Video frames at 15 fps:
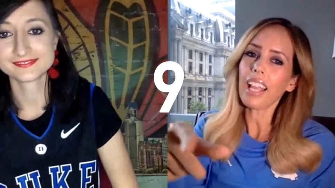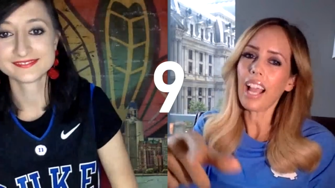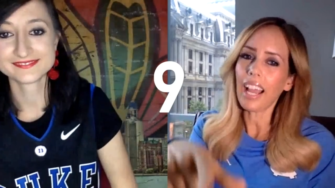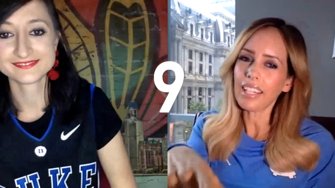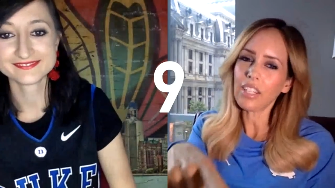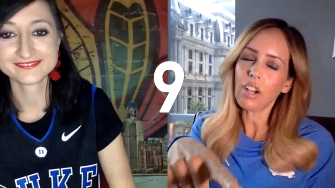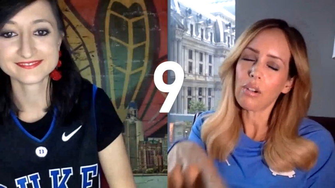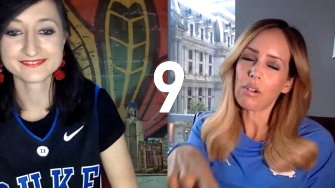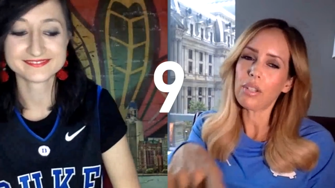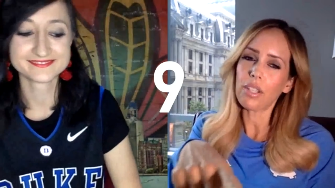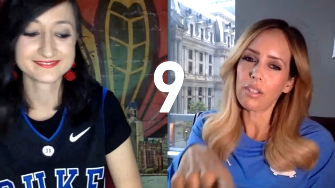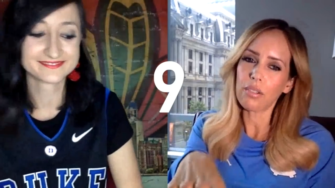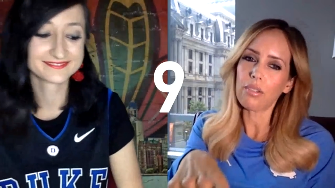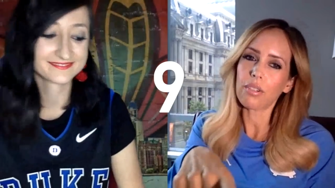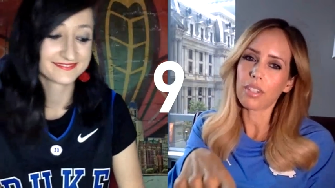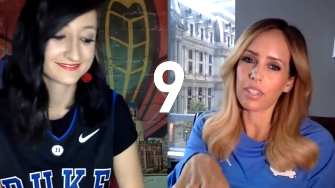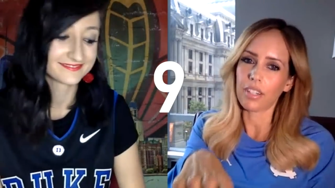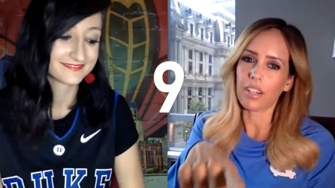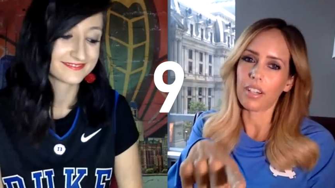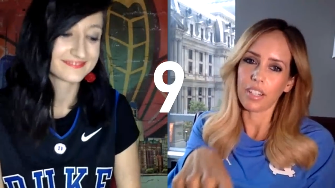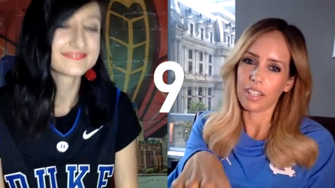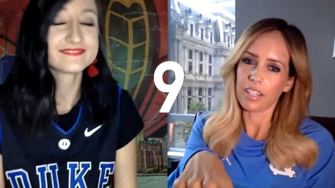Speaker 1: I know who you
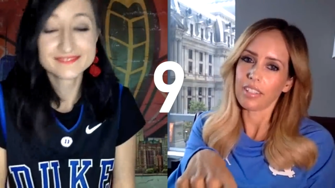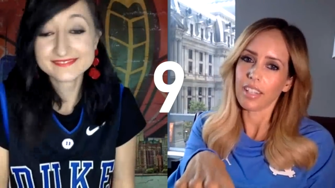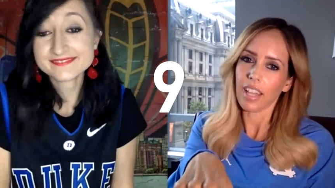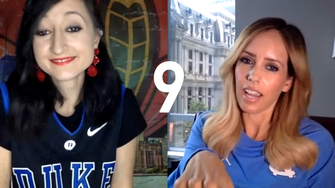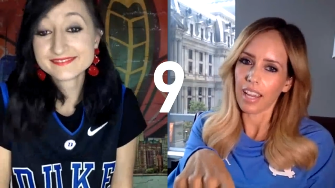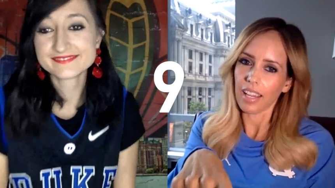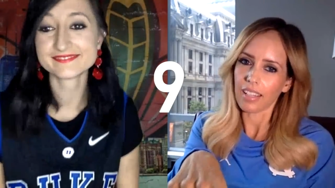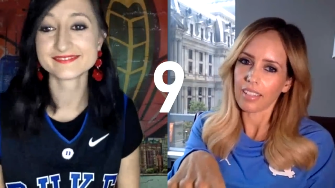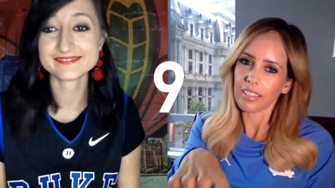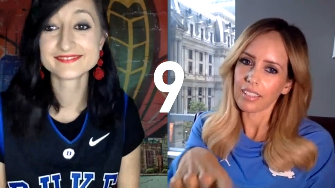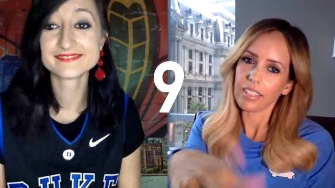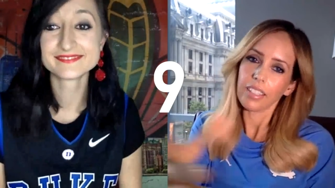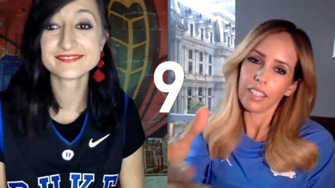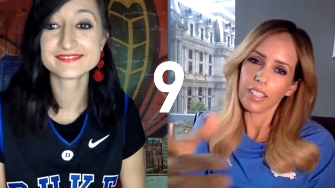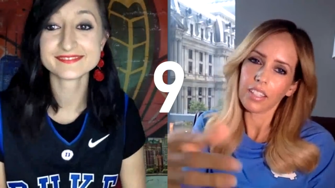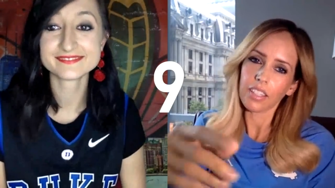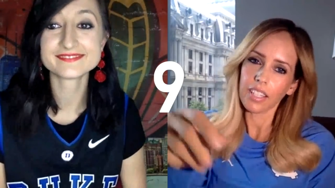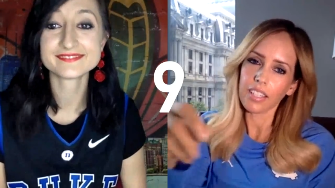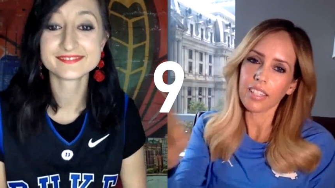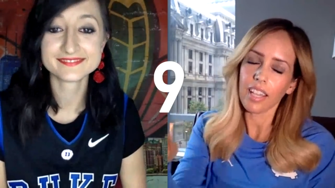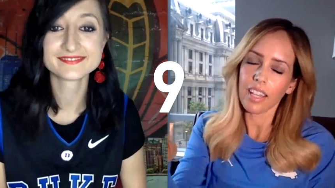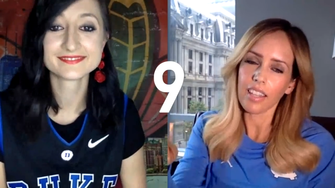are going to say. You're going to
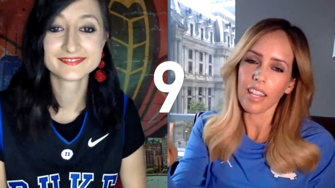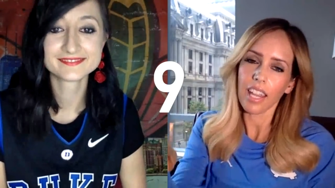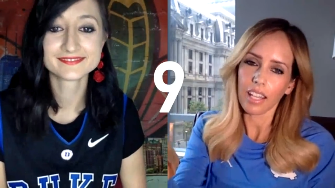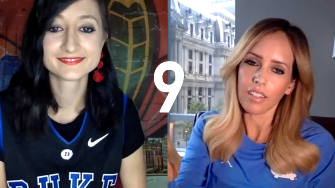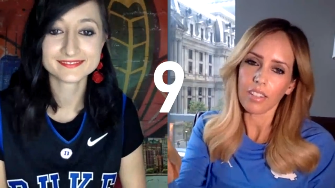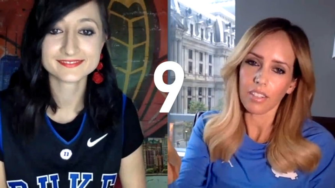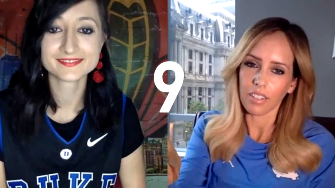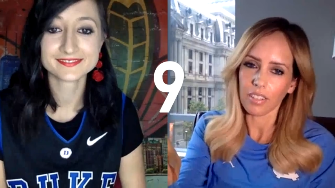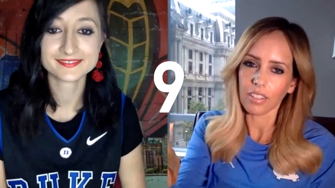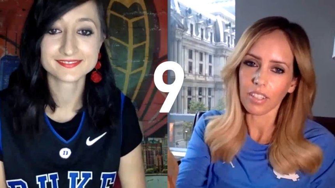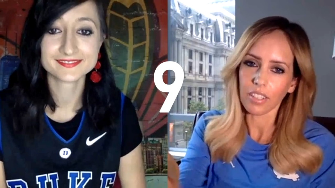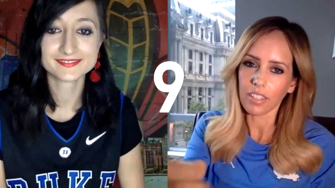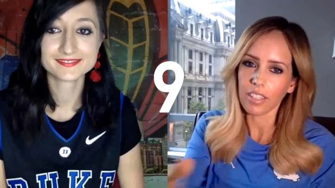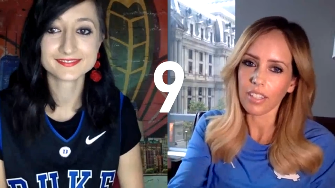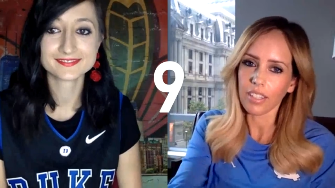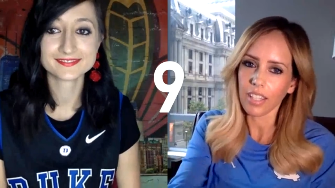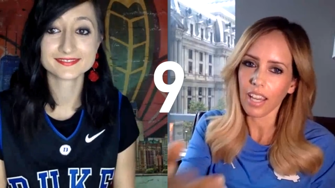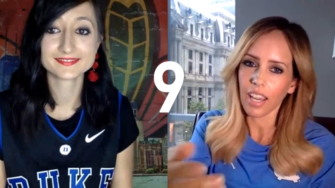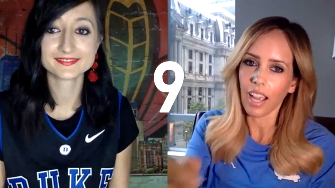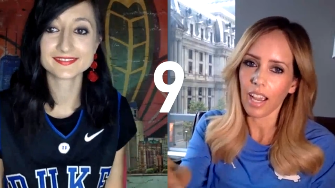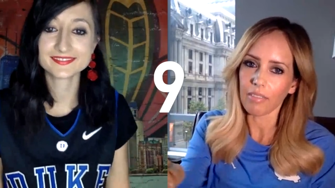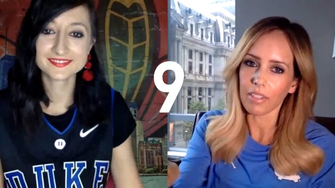say the answer. You're going to say
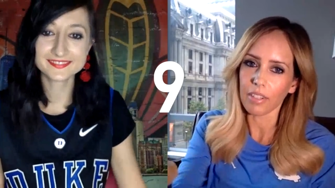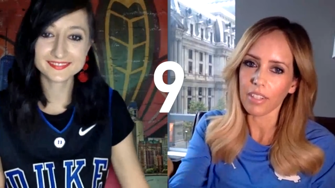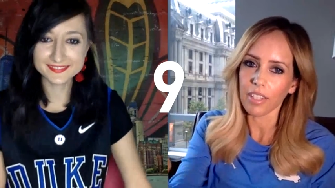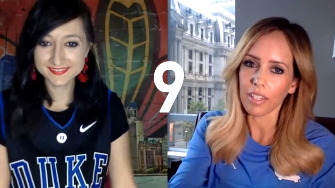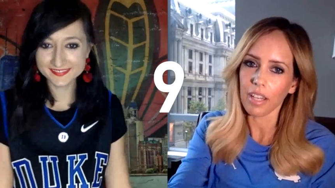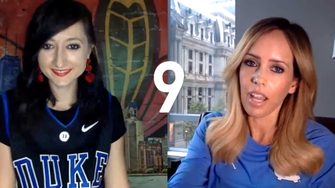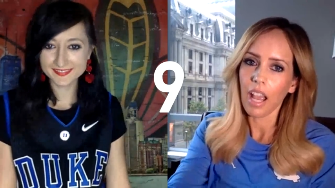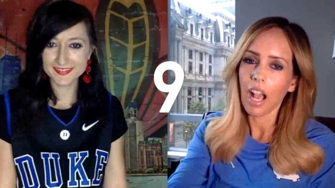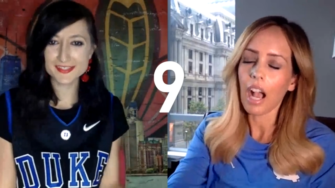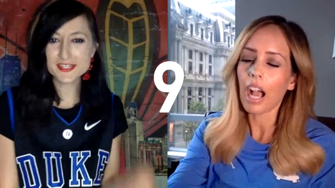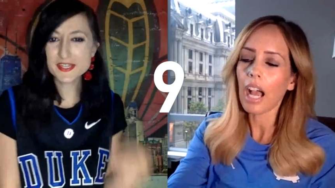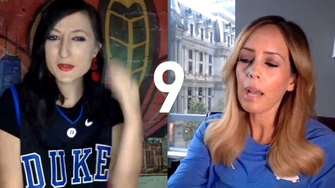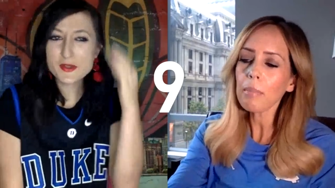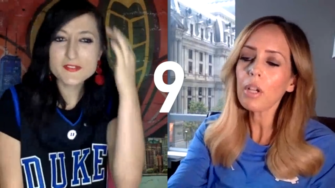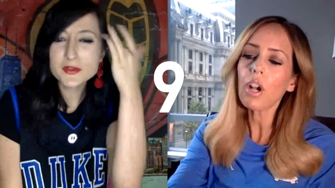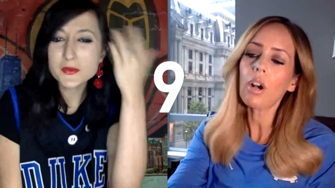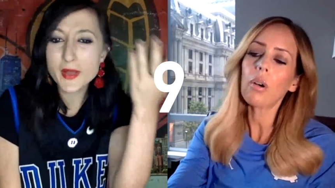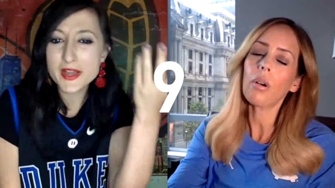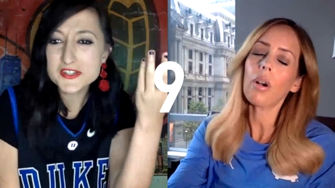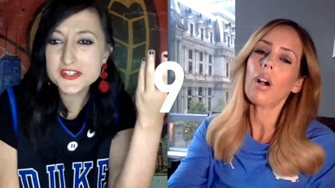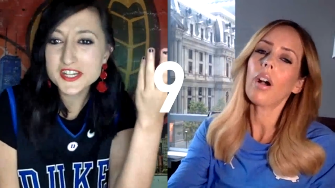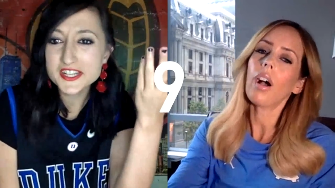Iverson. I'm,
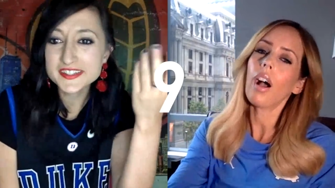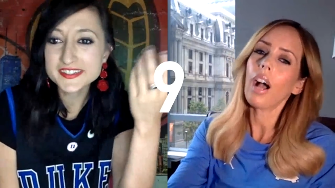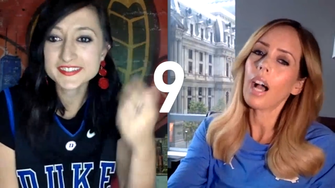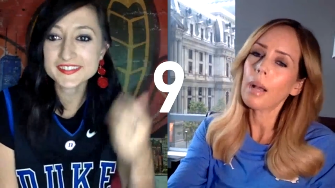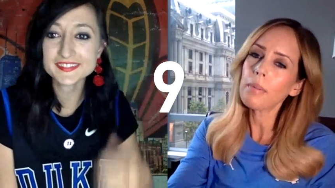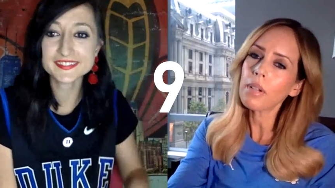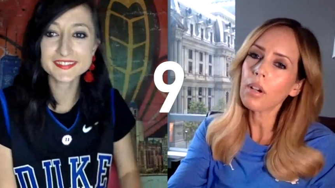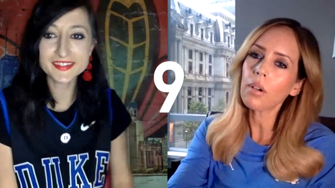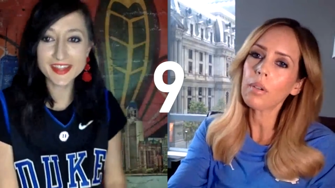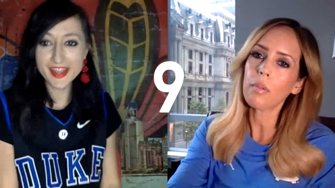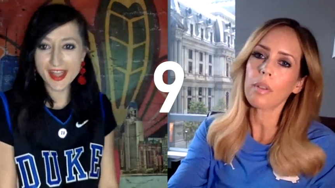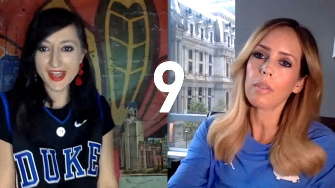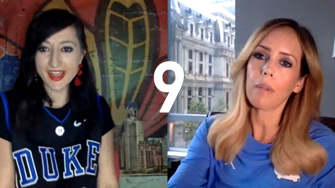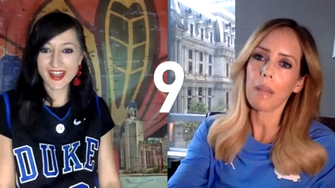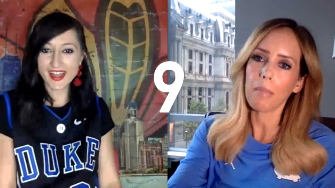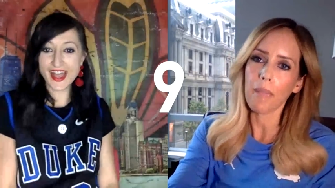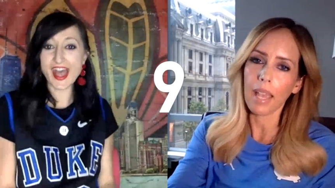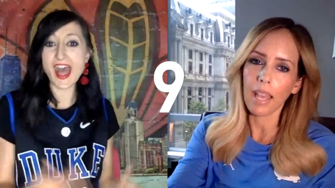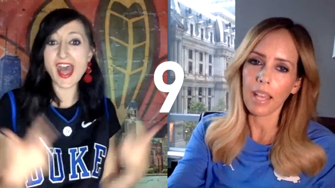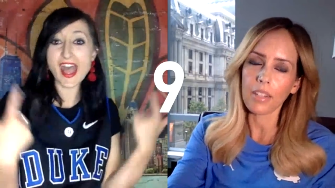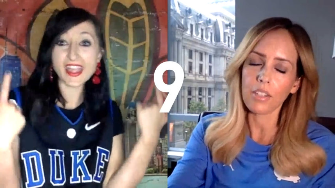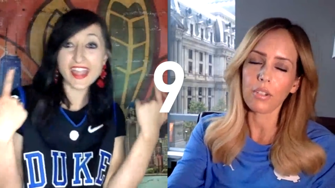I'm going with my
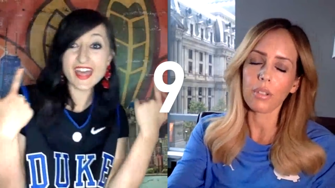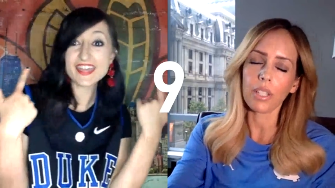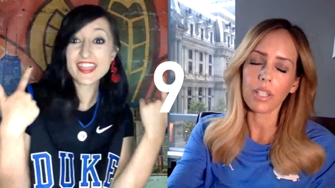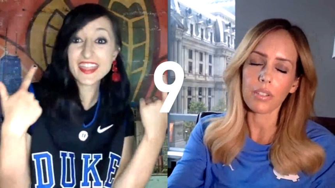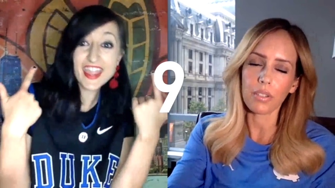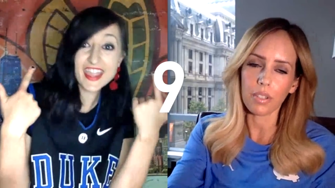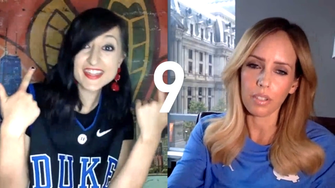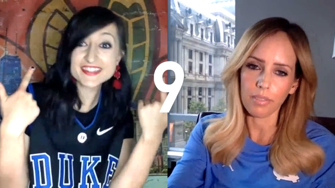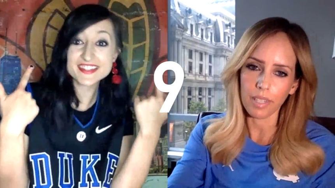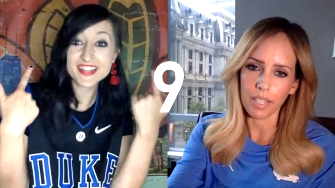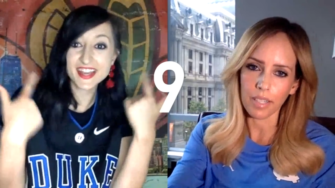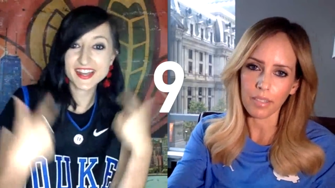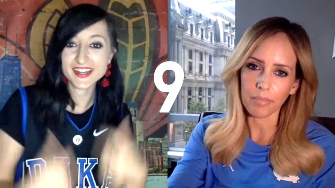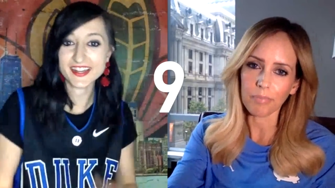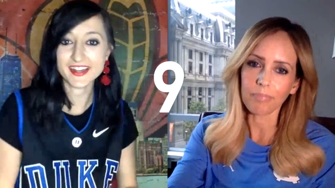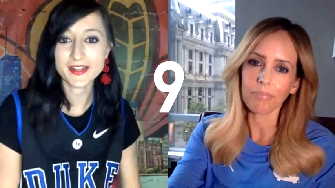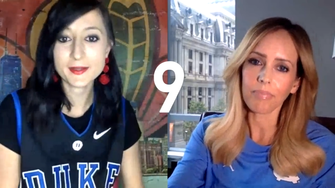man, Julius Erving,